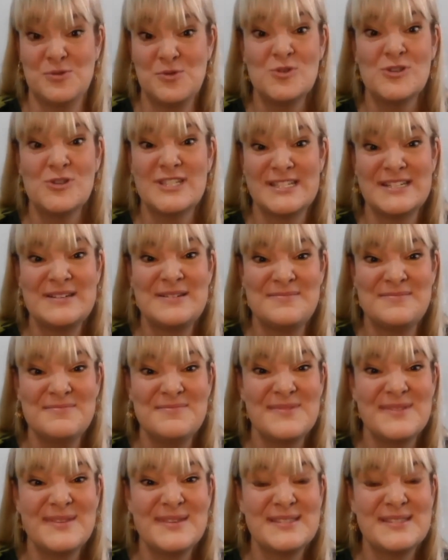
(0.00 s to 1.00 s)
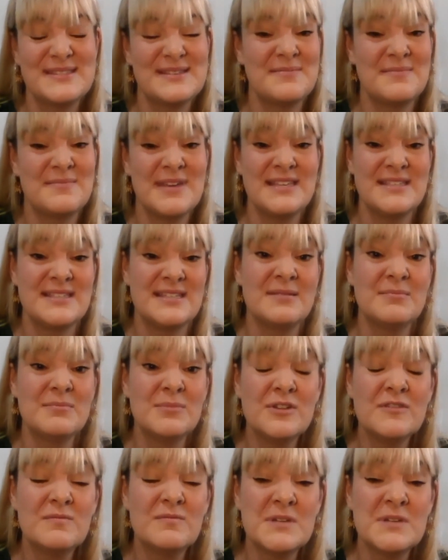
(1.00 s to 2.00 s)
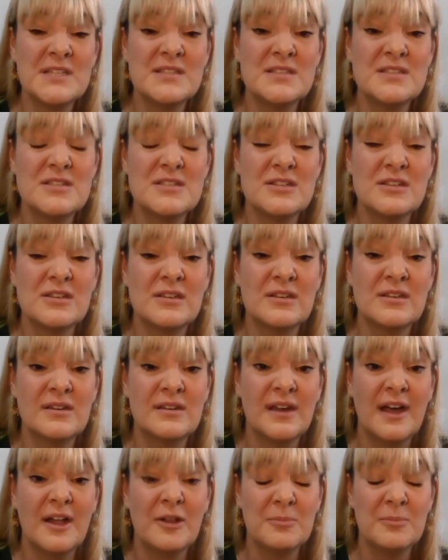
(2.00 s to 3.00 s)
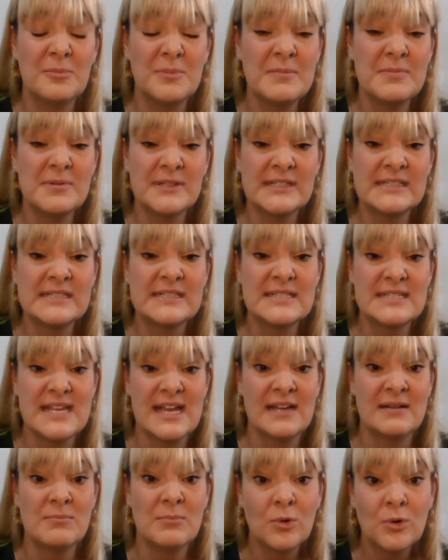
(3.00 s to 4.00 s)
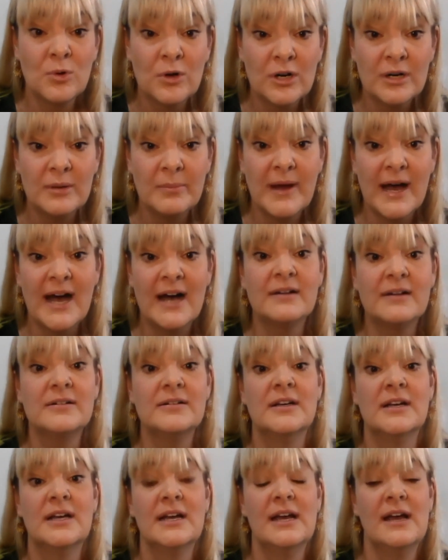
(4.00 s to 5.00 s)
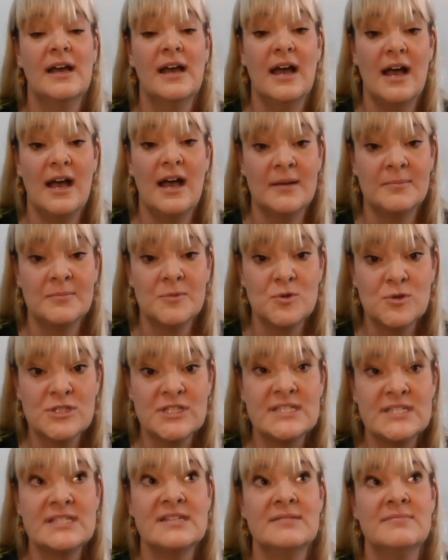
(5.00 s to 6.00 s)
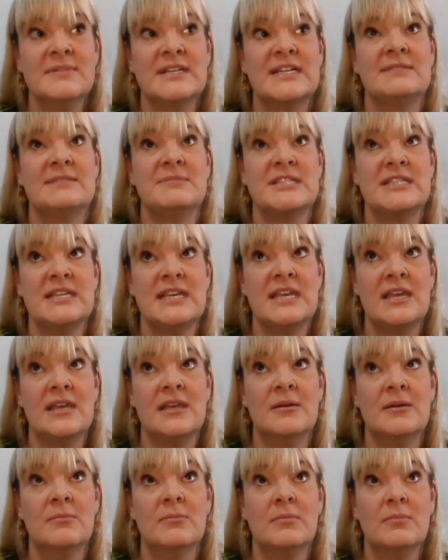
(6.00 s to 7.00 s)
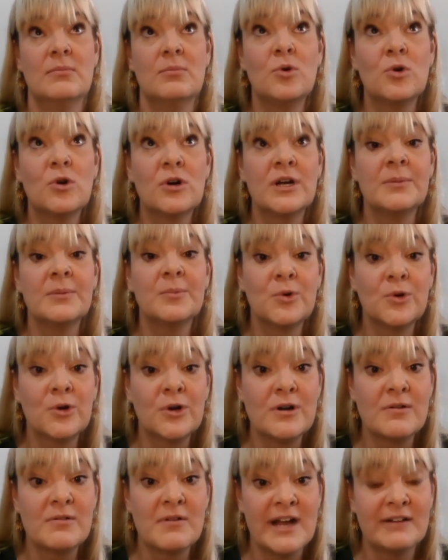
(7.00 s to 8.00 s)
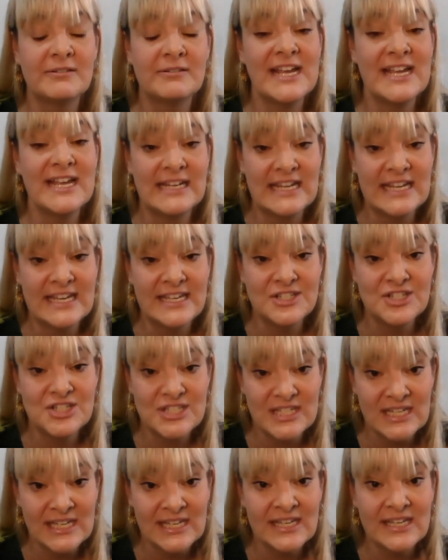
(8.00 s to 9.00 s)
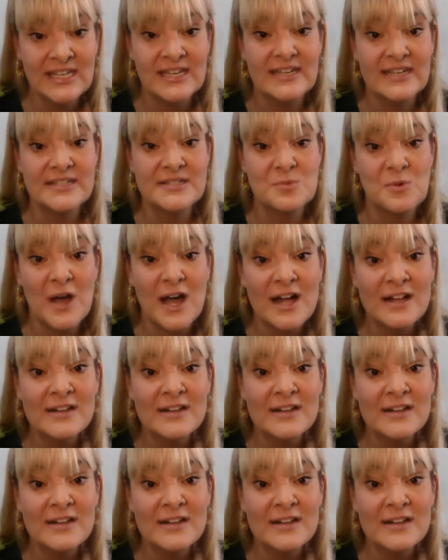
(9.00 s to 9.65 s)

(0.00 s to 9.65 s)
it's awesome, this amazing movement to help people understand more about autism. And I'm seeing more and more around ADHD as